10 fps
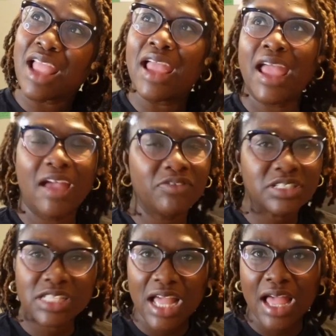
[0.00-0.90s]
half of the
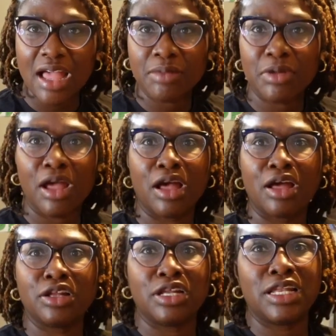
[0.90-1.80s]
time,
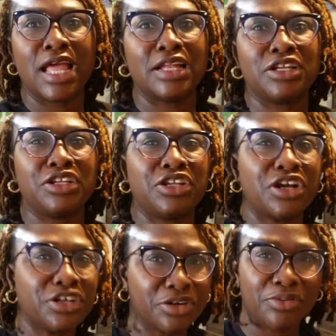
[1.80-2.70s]
like, the
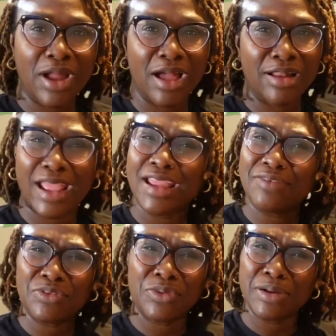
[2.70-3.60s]
younger crowd ain't
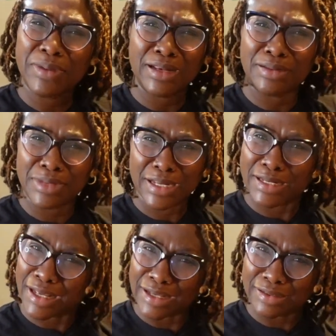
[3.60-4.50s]
even worried about them like
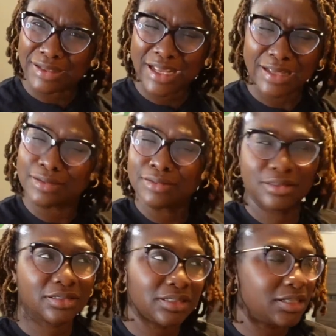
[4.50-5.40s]
that. Like,
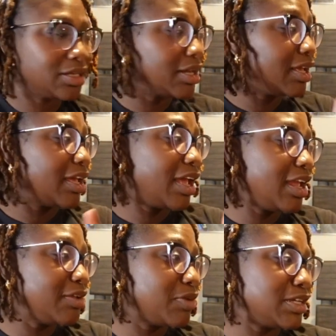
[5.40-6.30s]

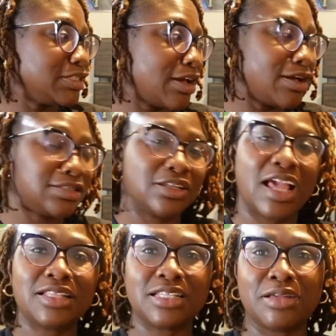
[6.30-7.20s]
anyways, y'all. So,
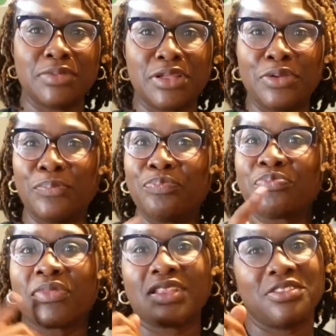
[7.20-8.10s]
y'all tell me,
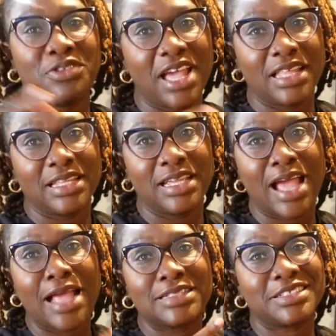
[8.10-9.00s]
do y'all think
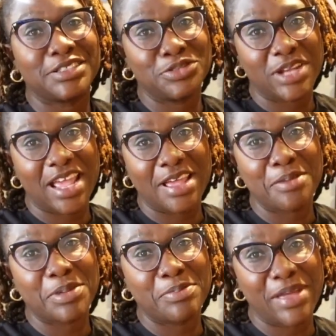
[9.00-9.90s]
I should do that,
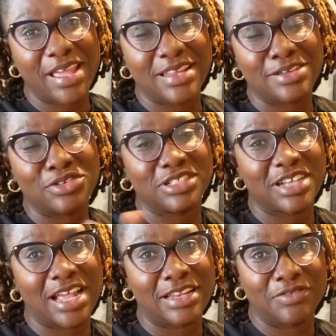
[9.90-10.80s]
be petty, or should
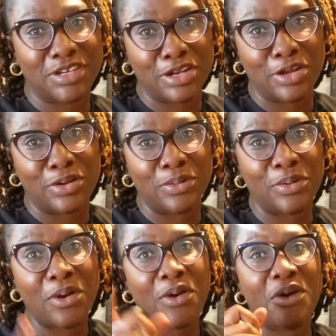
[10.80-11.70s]
I leave it alone?
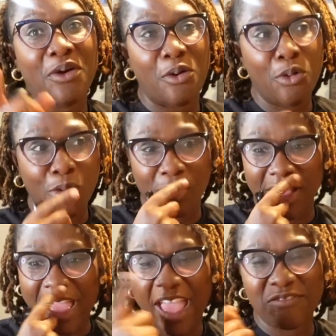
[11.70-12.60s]
Or
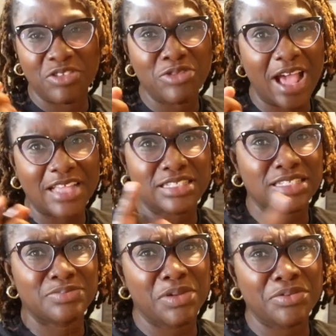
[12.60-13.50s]
have you guys
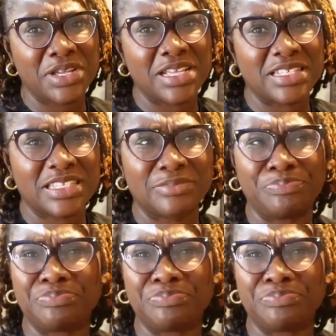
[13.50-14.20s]
experienced